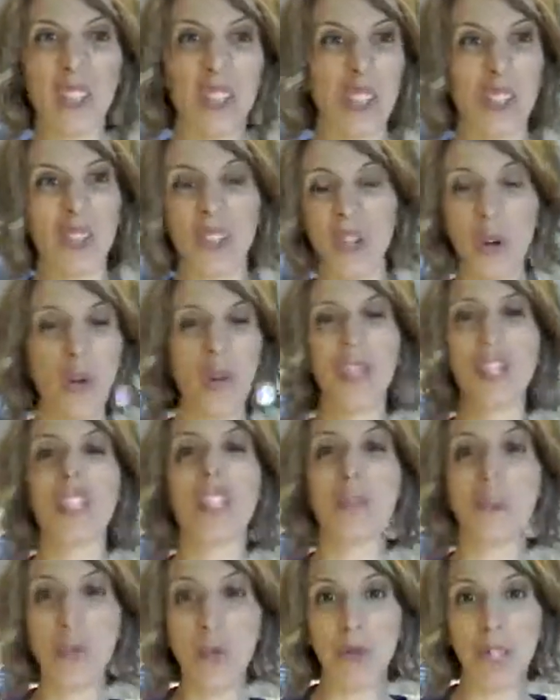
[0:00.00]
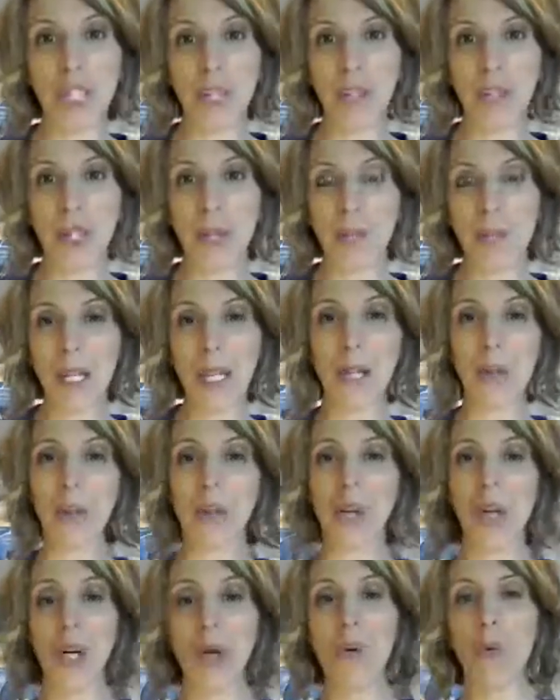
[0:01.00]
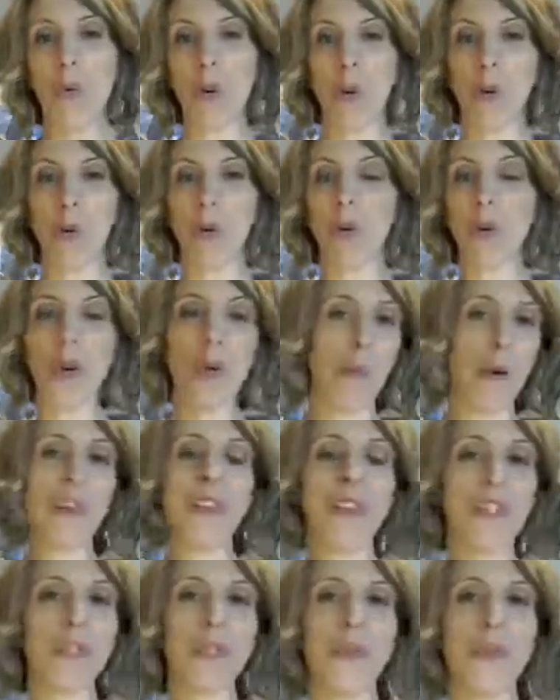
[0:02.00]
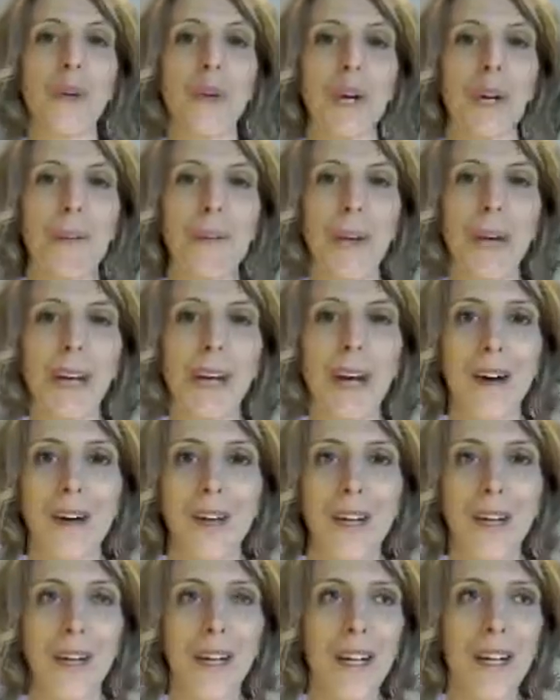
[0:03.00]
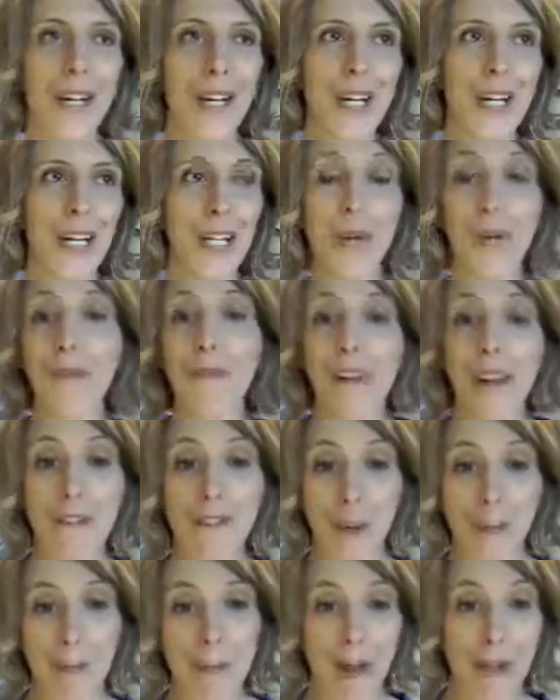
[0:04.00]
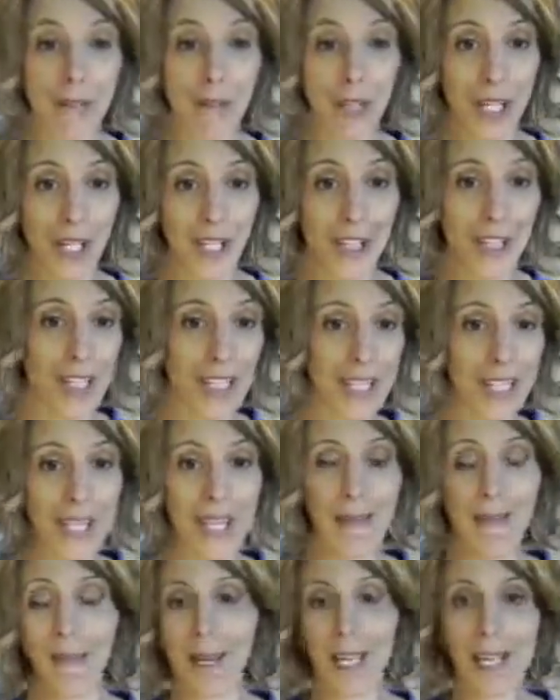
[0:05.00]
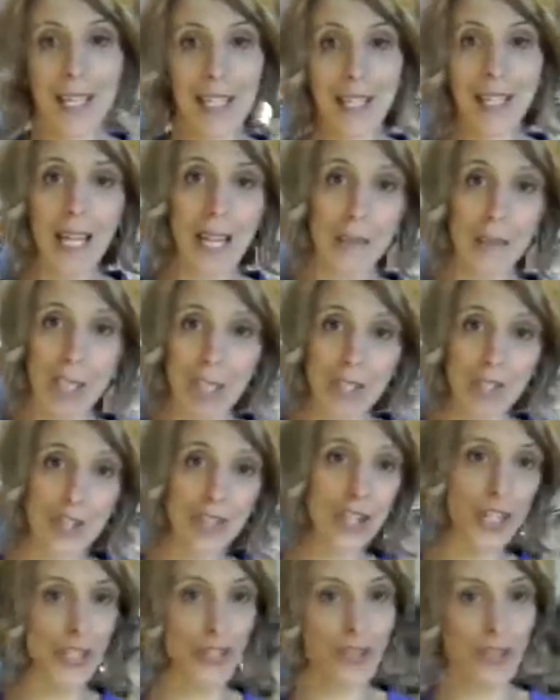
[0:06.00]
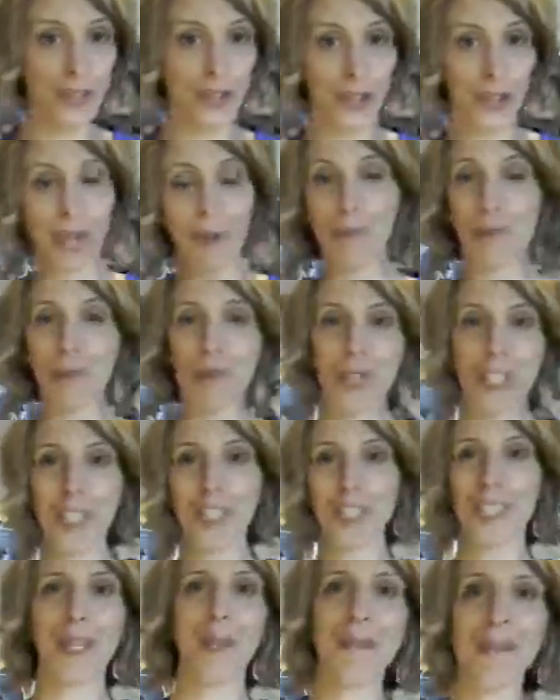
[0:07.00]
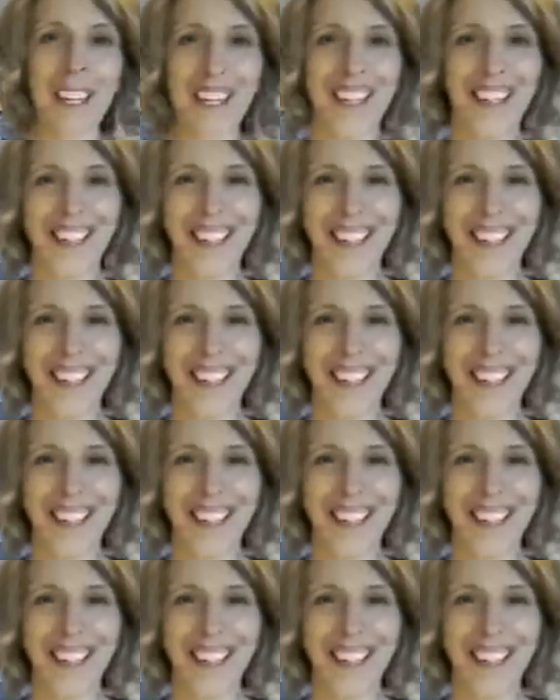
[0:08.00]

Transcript: go get a smoothie or something, or go by the store and pick out a favorite beverage that's like my lemon ginger kombucha something,